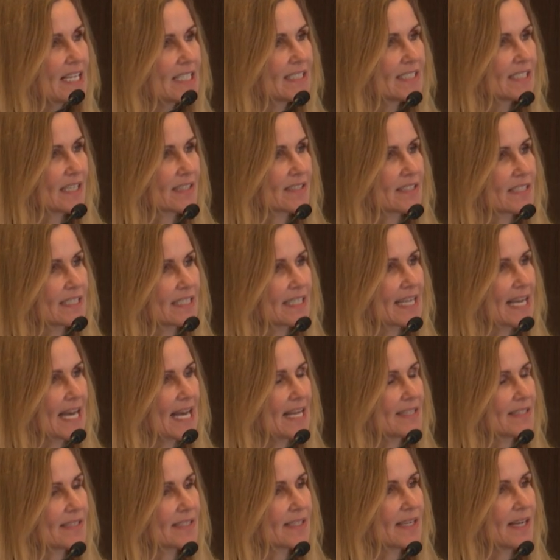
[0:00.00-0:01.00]
doesn't
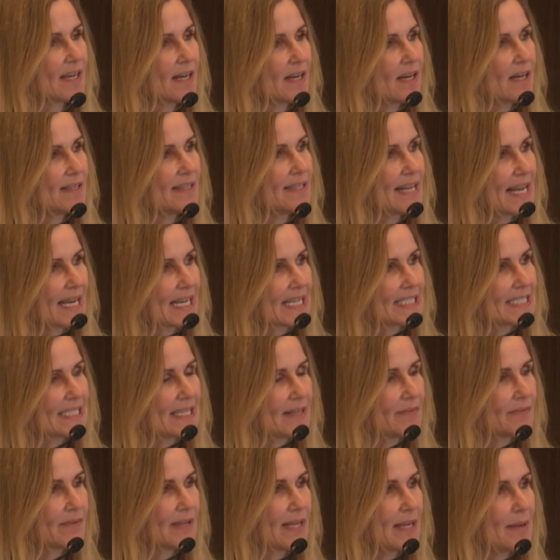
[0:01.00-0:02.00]
get
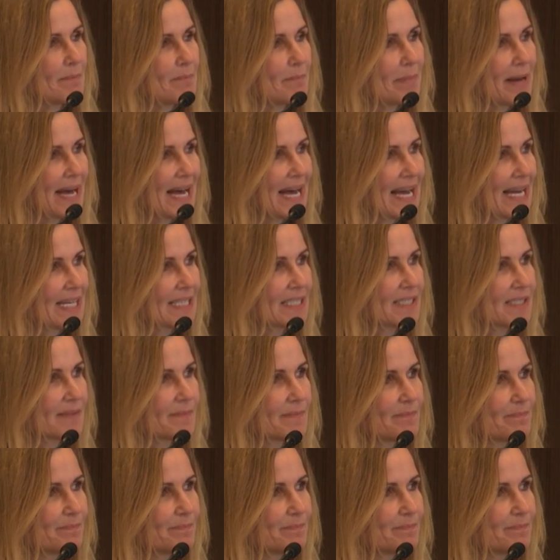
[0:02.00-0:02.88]
negative impact.